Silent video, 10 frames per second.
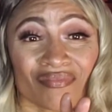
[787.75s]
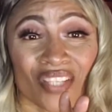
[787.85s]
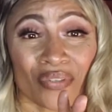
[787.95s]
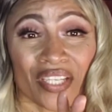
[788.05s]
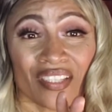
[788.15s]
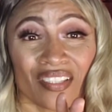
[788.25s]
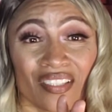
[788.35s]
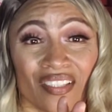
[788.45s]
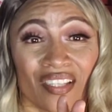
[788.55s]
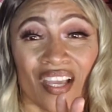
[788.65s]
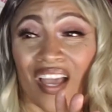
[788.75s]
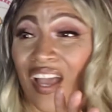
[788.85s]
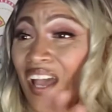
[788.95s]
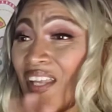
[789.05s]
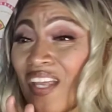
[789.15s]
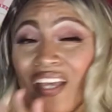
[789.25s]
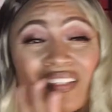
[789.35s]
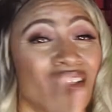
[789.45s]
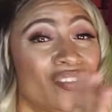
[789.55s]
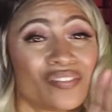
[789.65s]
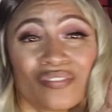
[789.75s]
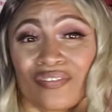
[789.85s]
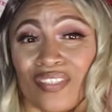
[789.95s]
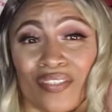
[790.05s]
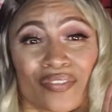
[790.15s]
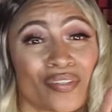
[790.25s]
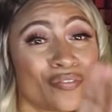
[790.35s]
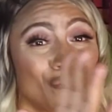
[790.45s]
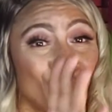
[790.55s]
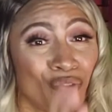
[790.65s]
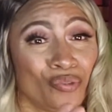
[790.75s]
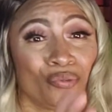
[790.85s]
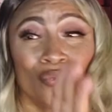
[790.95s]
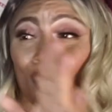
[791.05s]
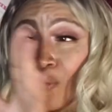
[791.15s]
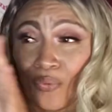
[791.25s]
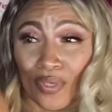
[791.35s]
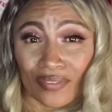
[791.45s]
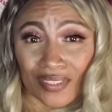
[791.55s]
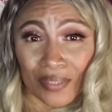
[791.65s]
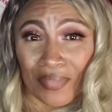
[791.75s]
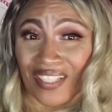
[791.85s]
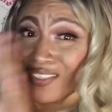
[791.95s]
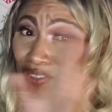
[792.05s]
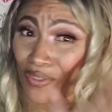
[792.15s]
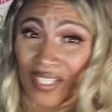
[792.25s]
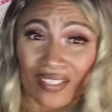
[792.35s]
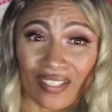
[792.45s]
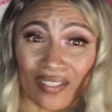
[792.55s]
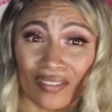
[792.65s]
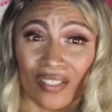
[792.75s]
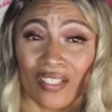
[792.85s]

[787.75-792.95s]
Okay, I no. If you want somebody else, go ahead and go.